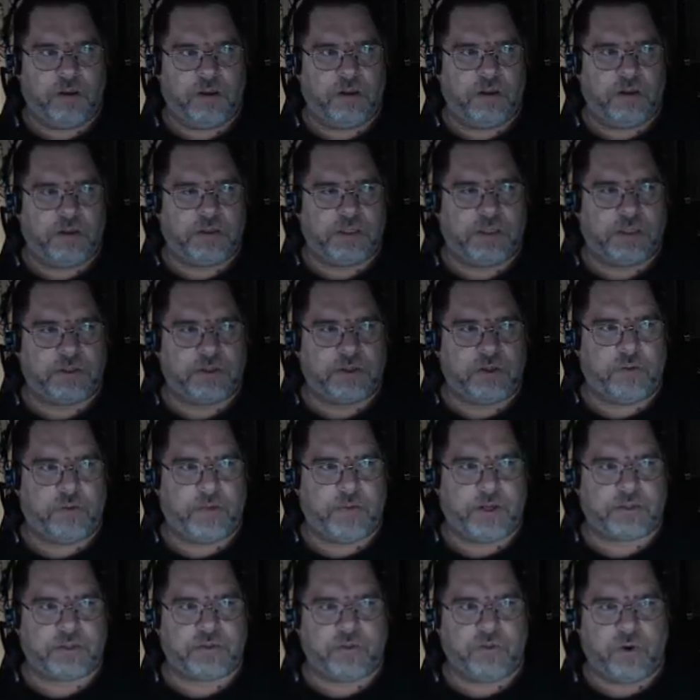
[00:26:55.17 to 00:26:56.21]
Let's actually go
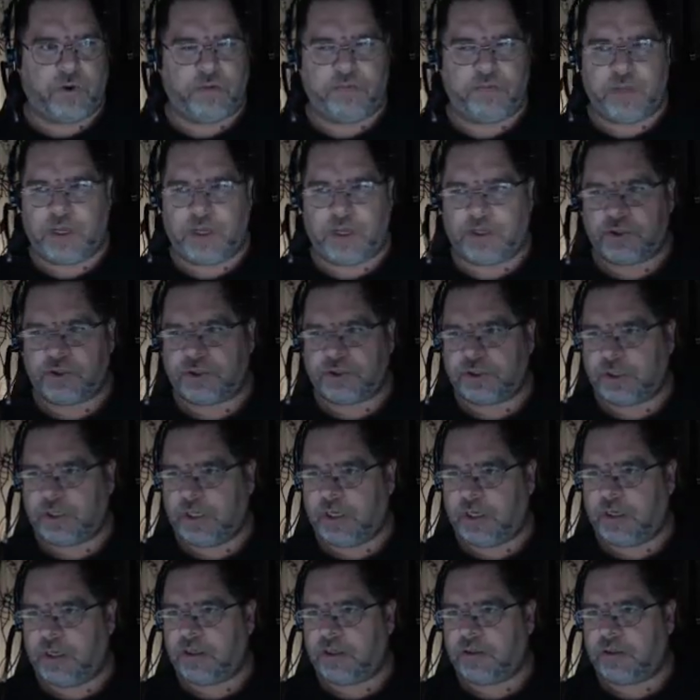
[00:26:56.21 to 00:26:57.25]
back to our mesh
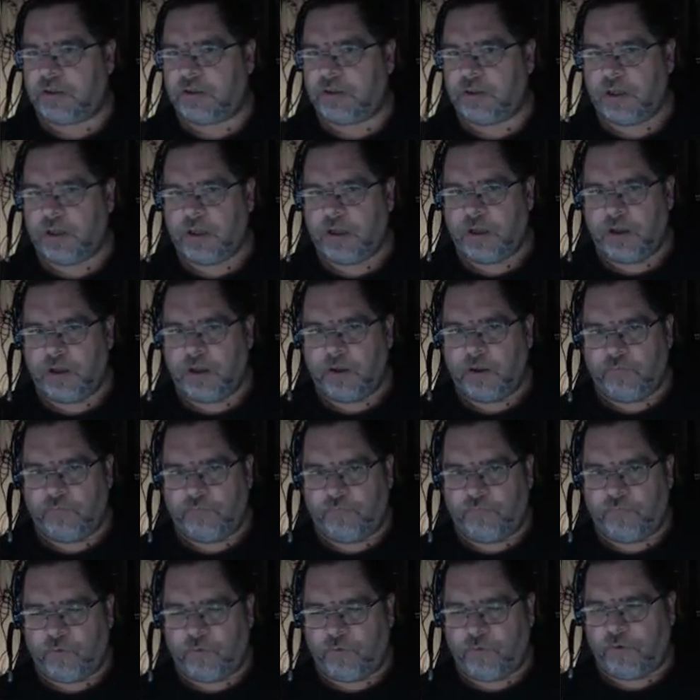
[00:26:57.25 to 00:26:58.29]
and
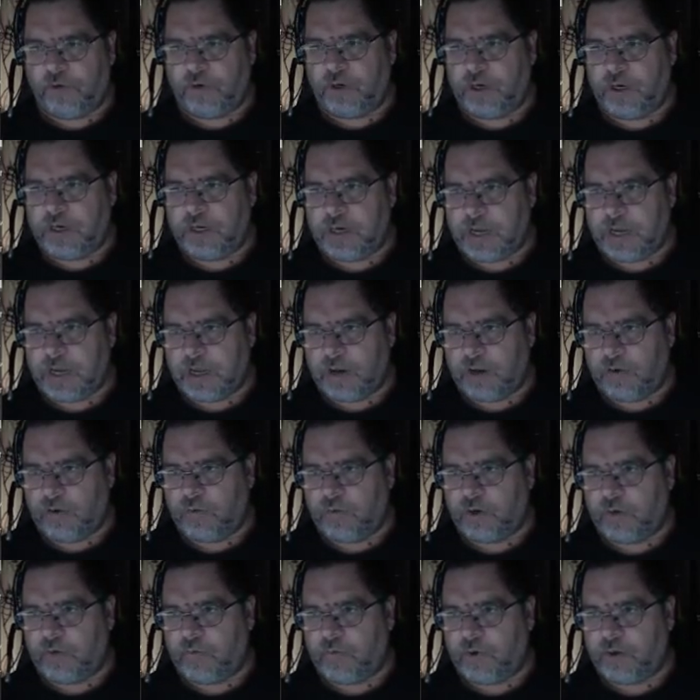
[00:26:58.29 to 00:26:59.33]
for now
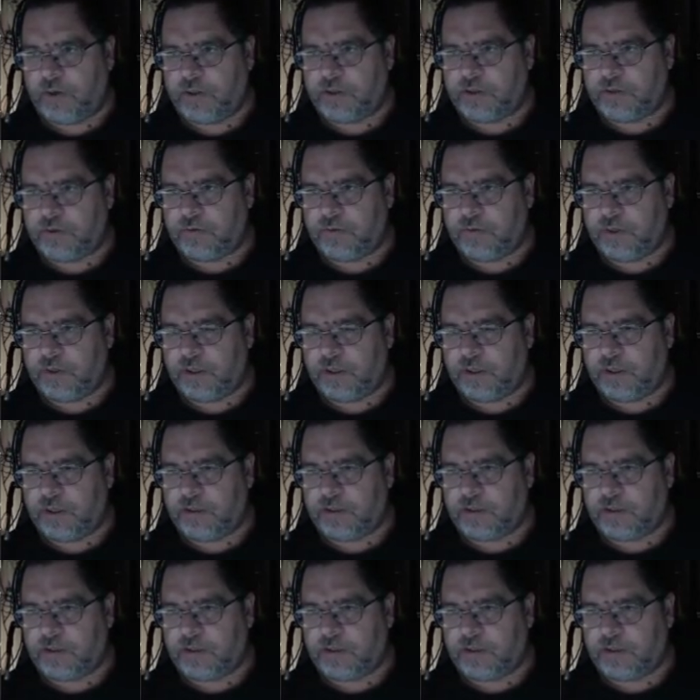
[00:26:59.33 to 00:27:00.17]
what I want to do is